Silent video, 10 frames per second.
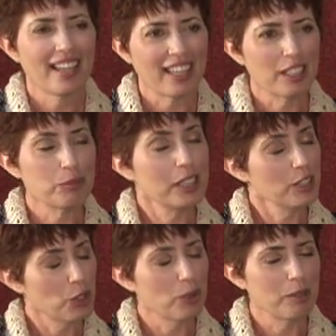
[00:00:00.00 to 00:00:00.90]

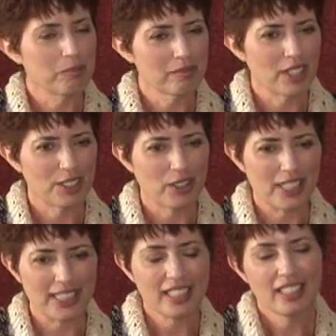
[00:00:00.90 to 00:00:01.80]
and no, I'm not
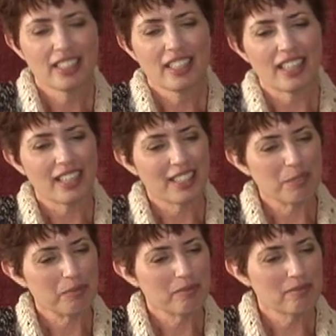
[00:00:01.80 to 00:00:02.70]
crazy,
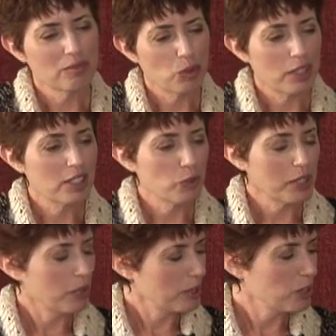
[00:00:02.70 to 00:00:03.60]
was
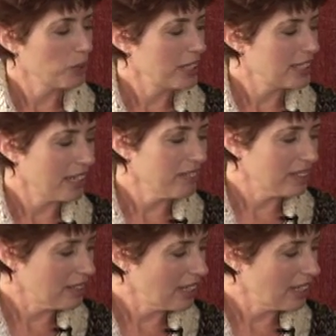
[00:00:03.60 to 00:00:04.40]
when I was 27,